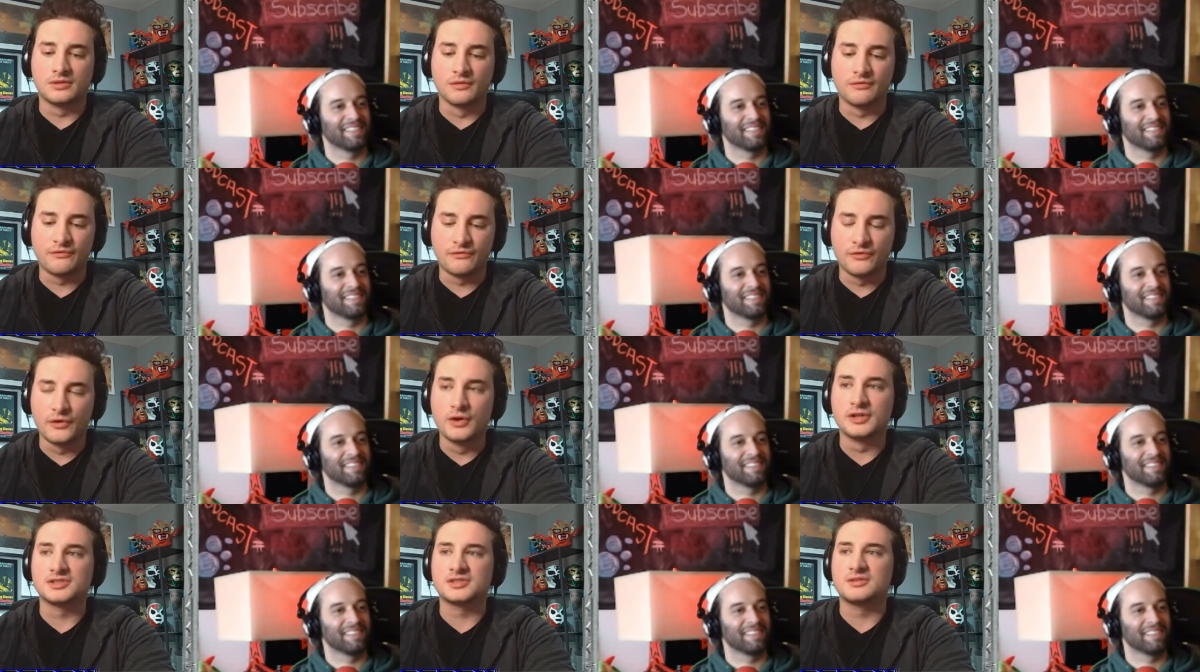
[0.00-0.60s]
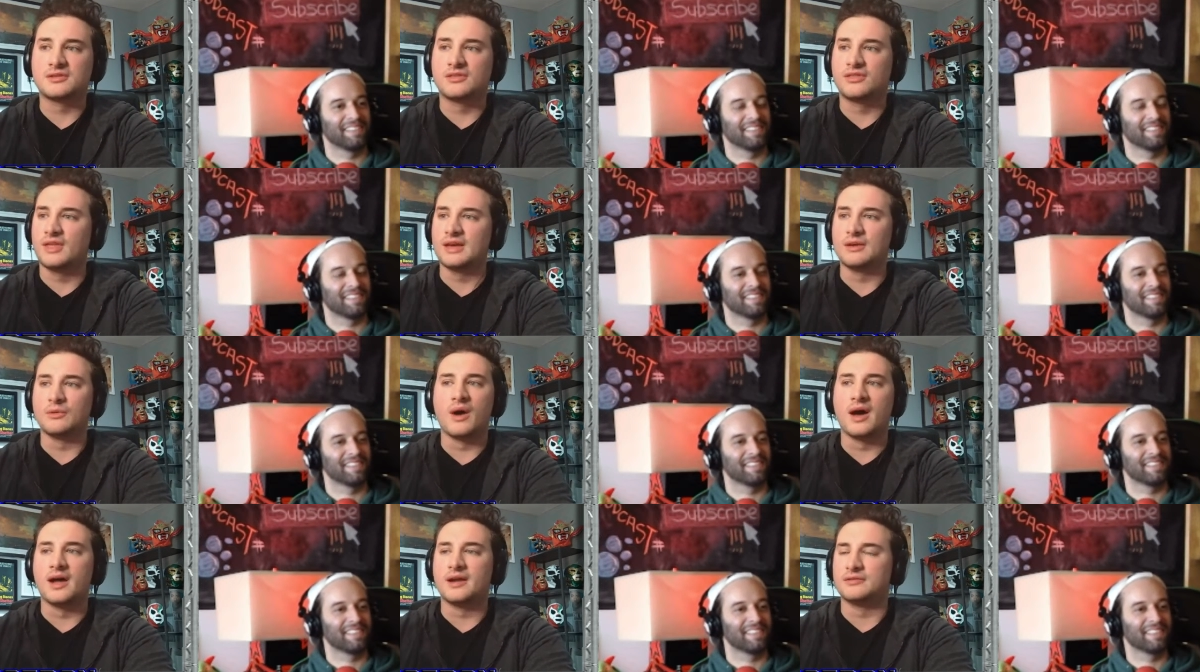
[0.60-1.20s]
Speaker 1: the first thing
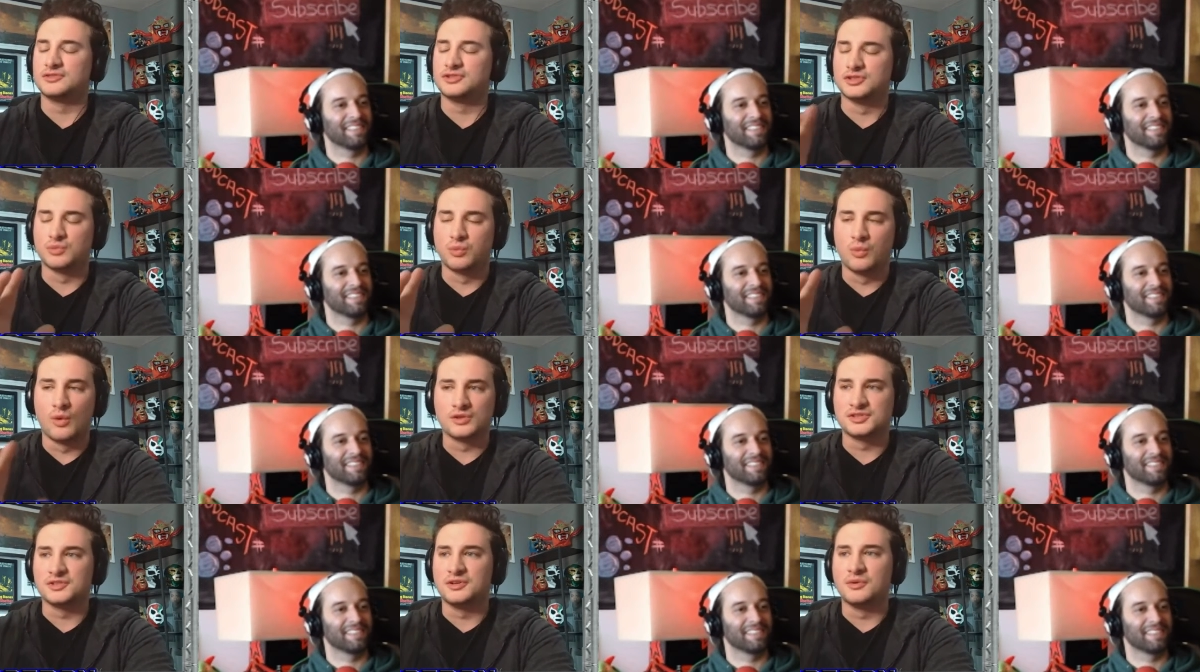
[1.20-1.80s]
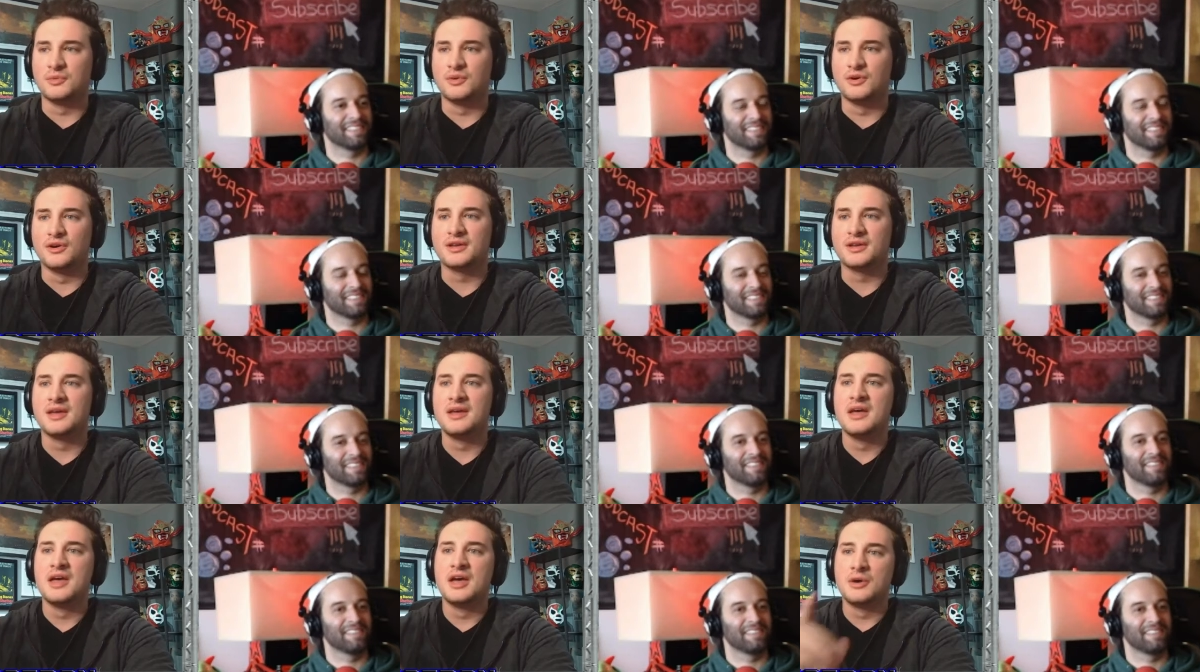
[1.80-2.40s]
where it just wasn't going to work
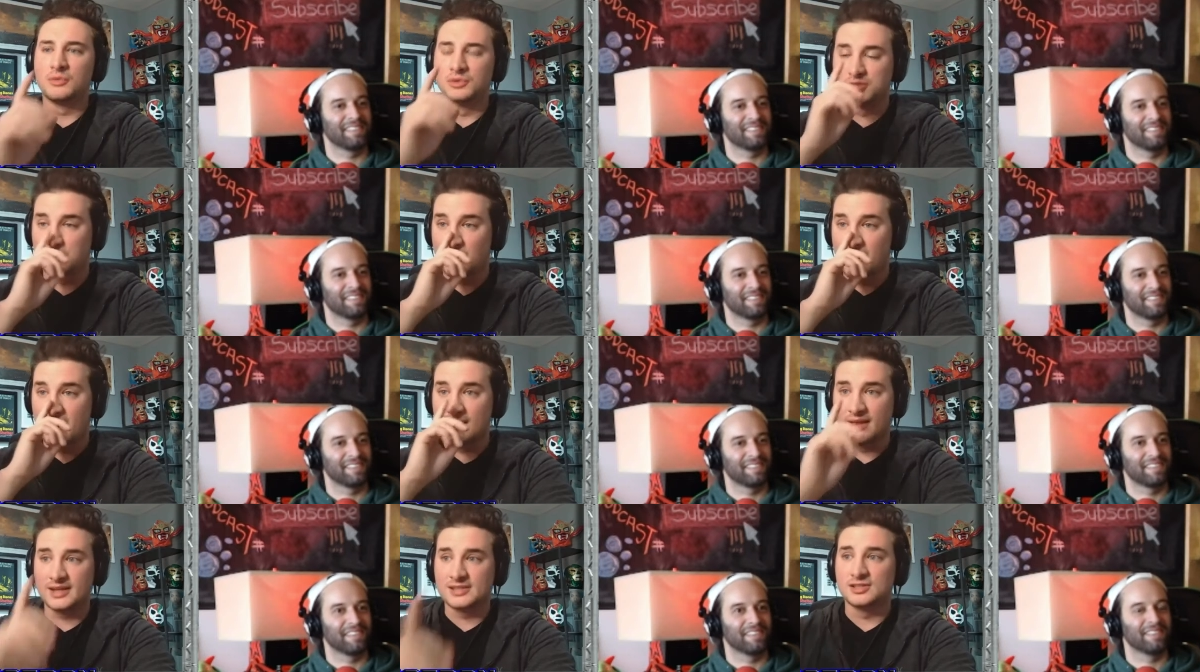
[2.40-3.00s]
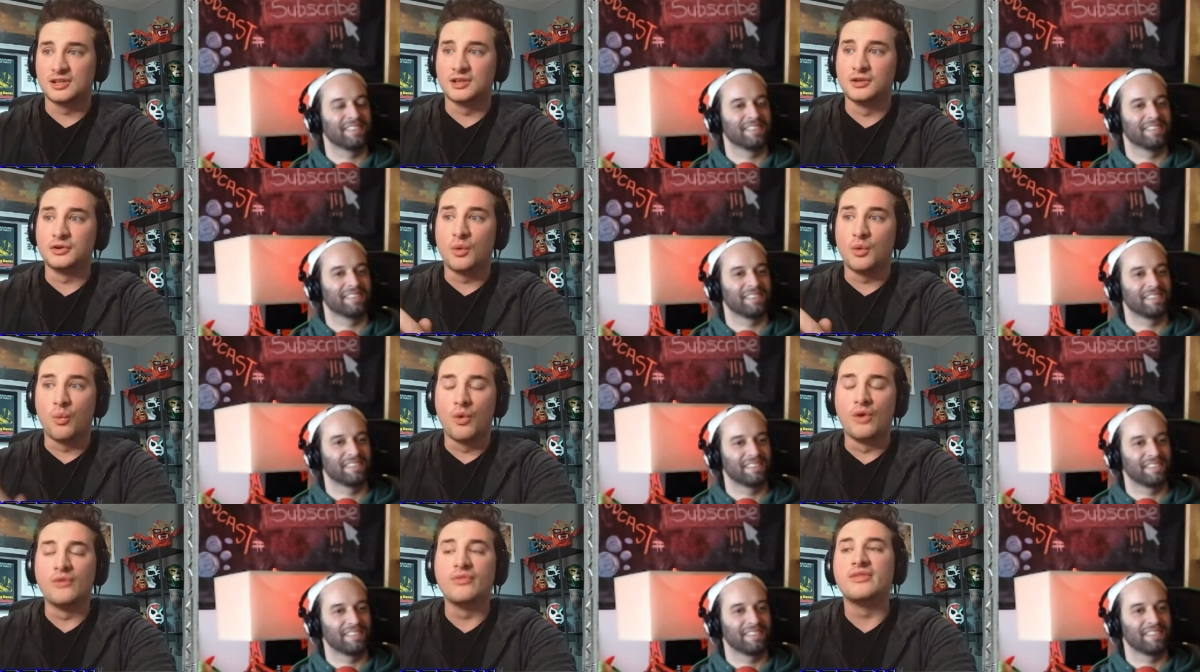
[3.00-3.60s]
was where Lex Luger
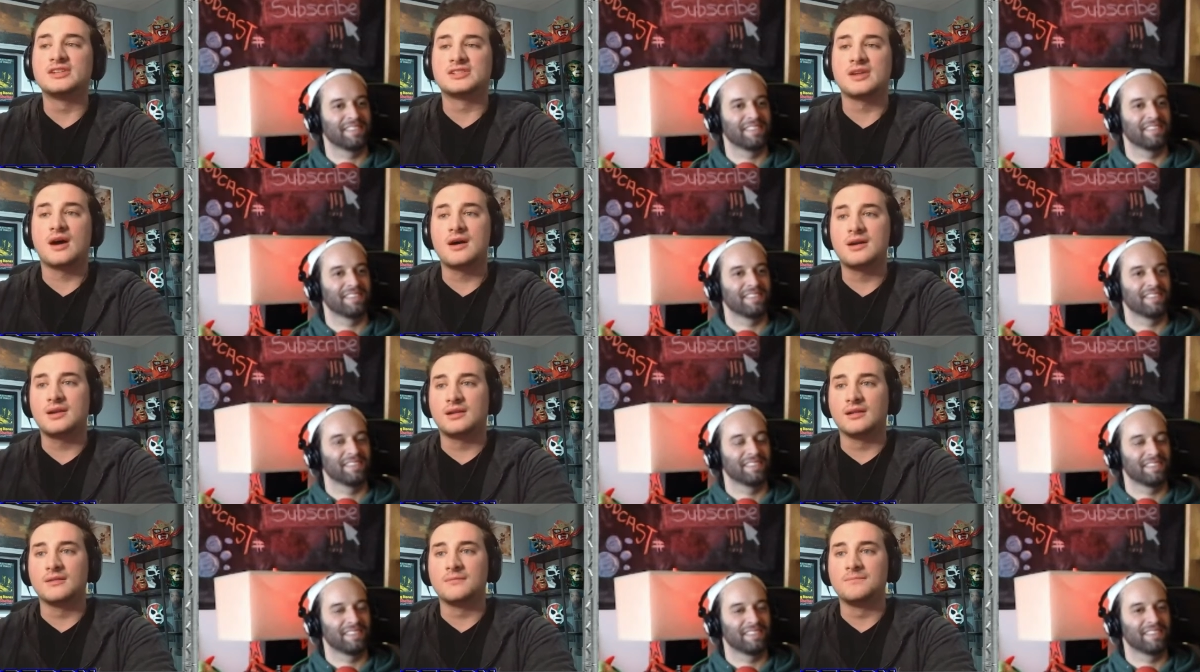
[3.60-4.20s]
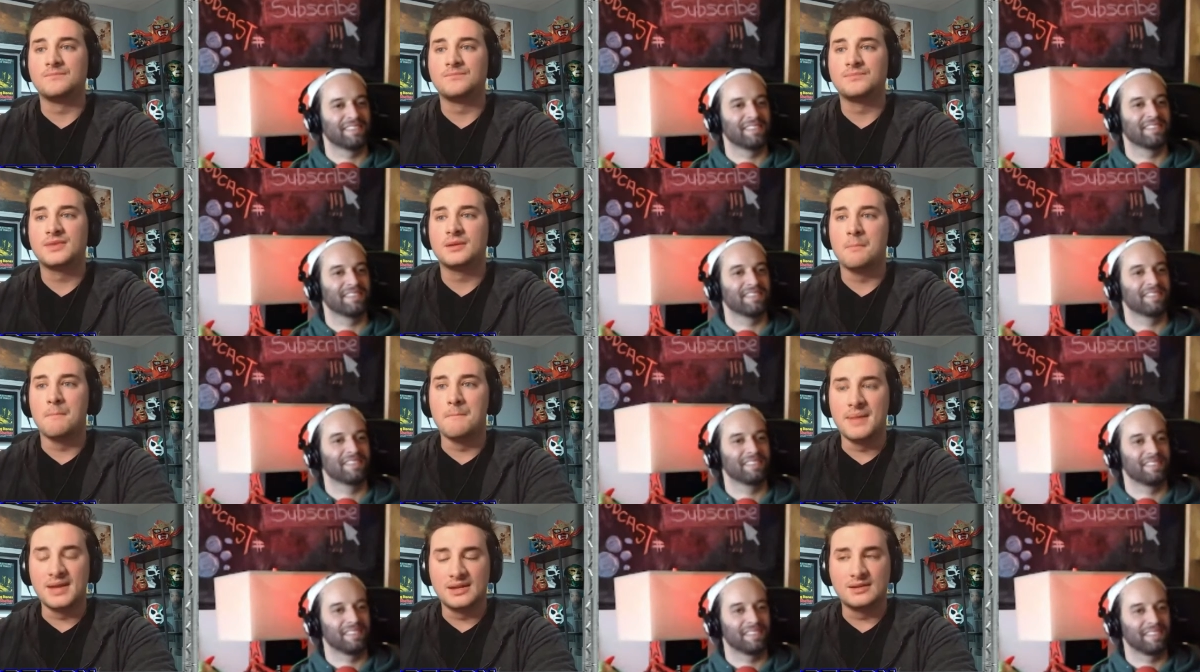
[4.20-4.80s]
won the title
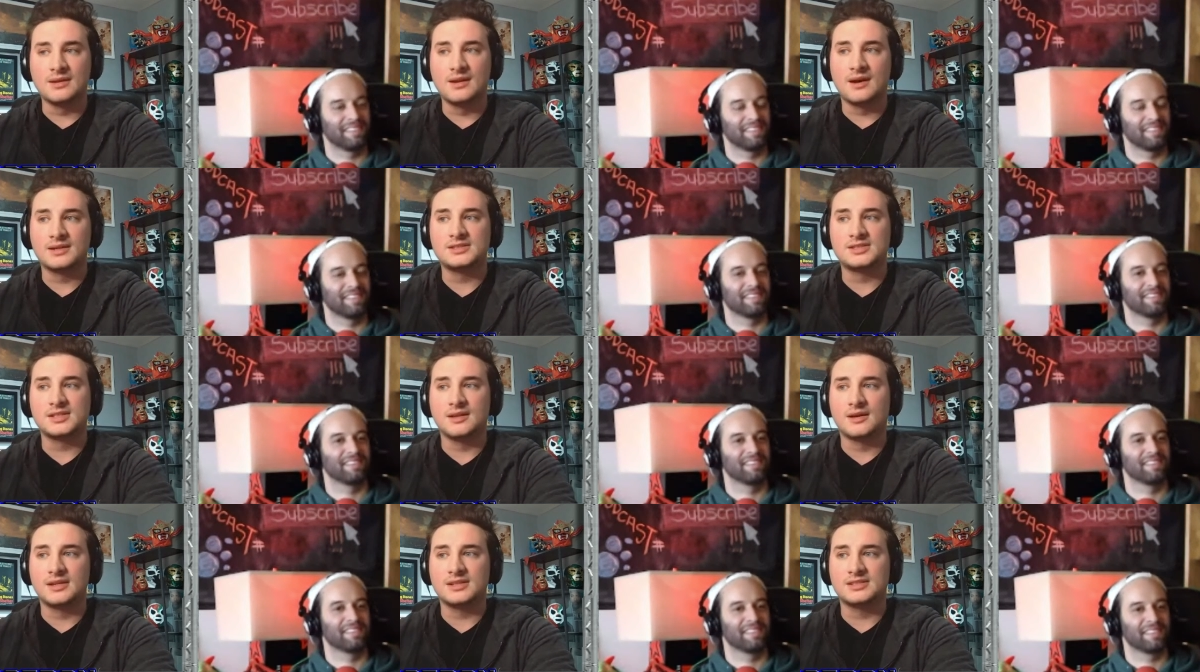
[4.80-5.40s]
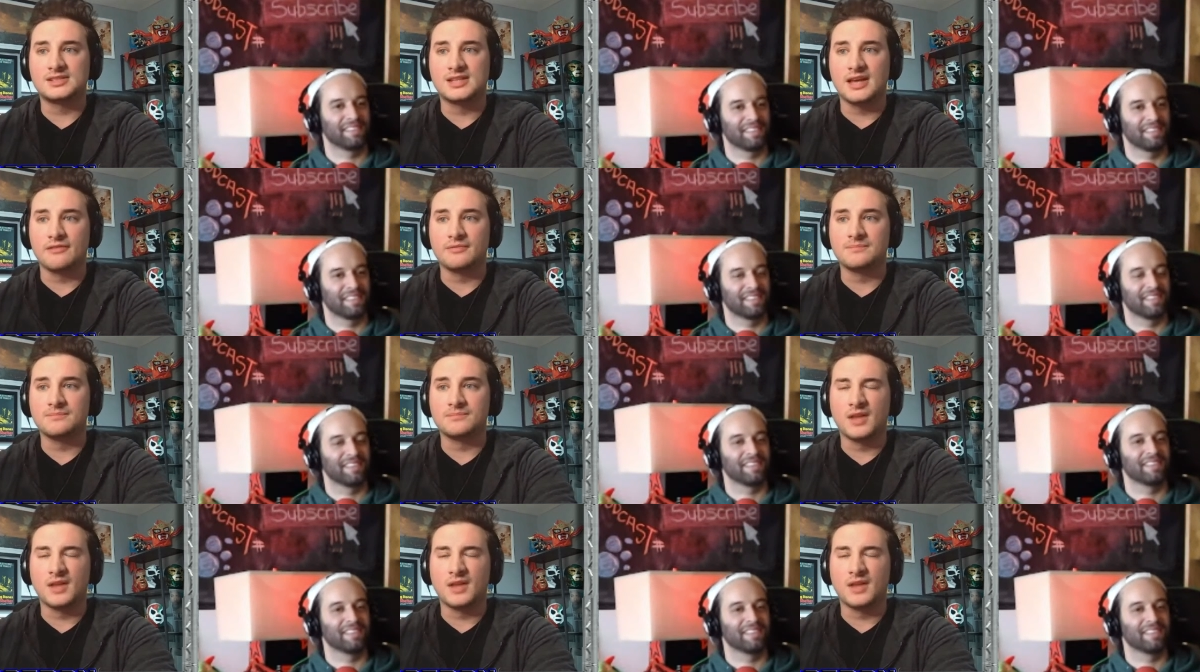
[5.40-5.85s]
mid 1997,